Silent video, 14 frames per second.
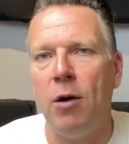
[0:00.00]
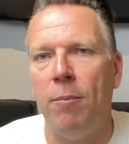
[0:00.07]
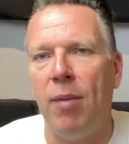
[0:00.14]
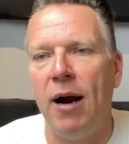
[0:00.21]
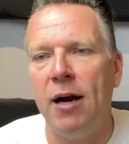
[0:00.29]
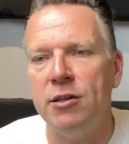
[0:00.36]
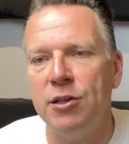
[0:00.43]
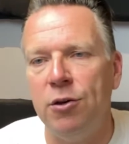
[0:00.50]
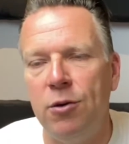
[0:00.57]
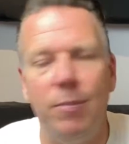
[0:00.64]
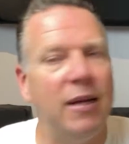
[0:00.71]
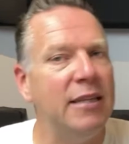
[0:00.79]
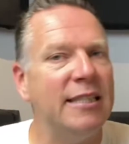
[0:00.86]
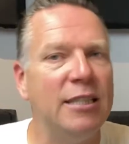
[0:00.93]
out buyers a little
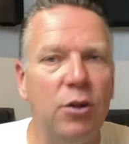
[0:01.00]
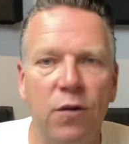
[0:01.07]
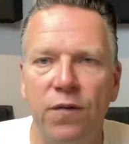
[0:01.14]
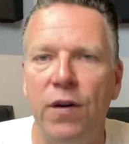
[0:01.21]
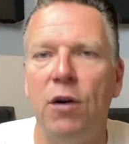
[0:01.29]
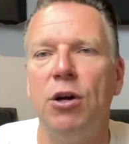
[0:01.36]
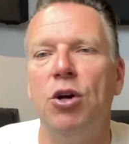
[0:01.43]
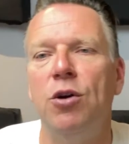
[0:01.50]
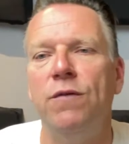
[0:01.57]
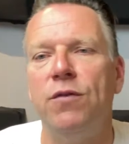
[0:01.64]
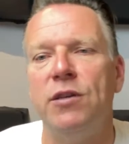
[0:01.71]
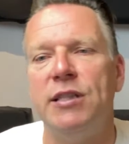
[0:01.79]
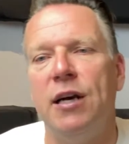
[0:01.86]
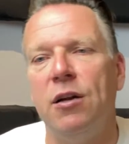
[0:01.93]
bit, still very good
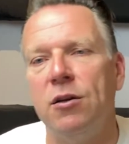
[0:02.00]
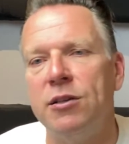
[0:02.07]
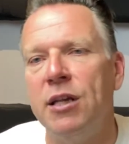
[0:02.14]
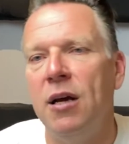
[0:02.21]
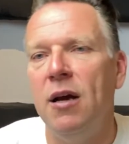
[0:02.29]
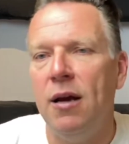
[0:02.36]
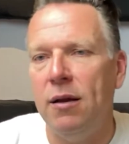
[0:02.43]
for sellers.